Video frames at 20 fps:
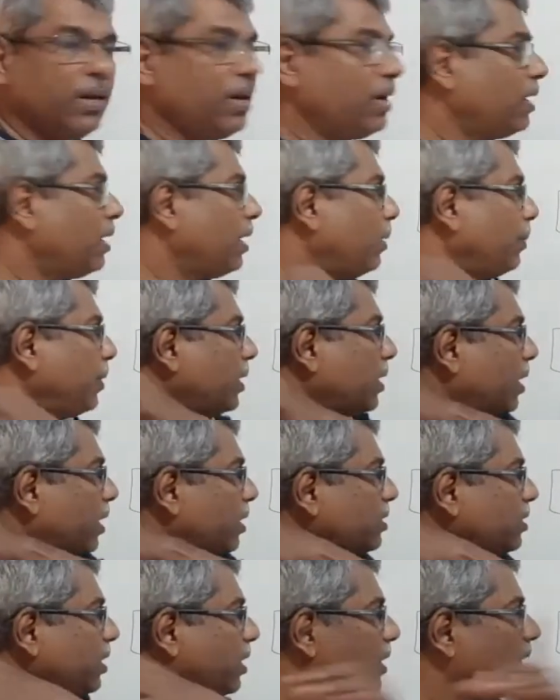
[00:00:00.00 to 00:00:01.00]
Am I correct?
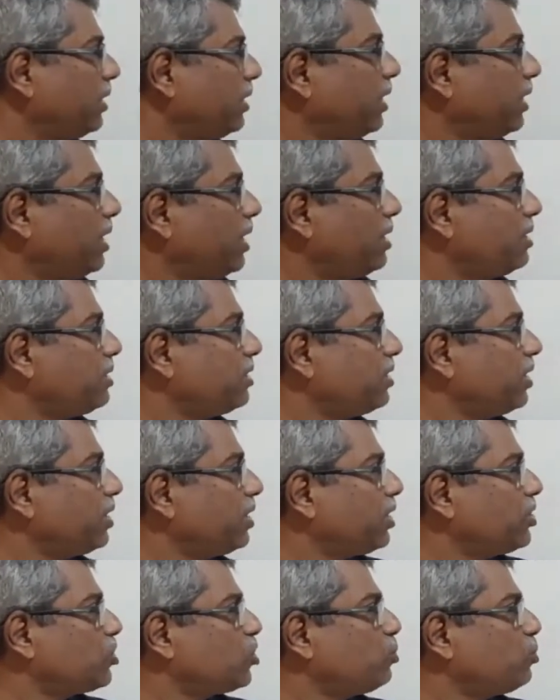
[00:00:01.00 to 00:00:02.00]
L T
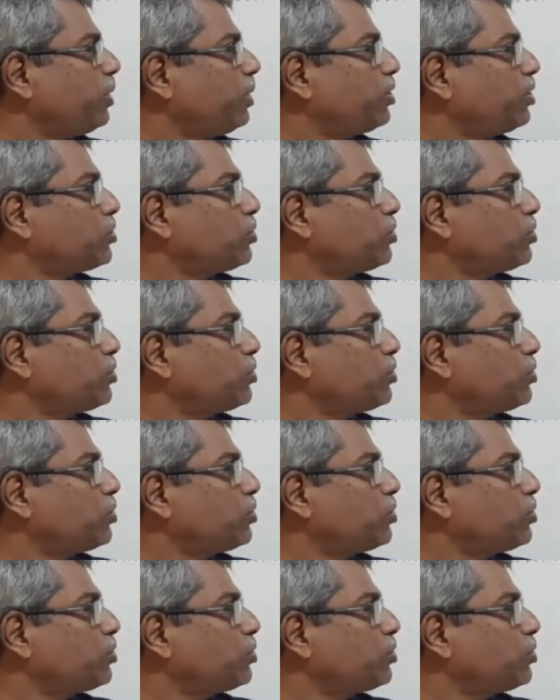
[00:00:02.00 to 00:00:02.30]
raised to minus 2,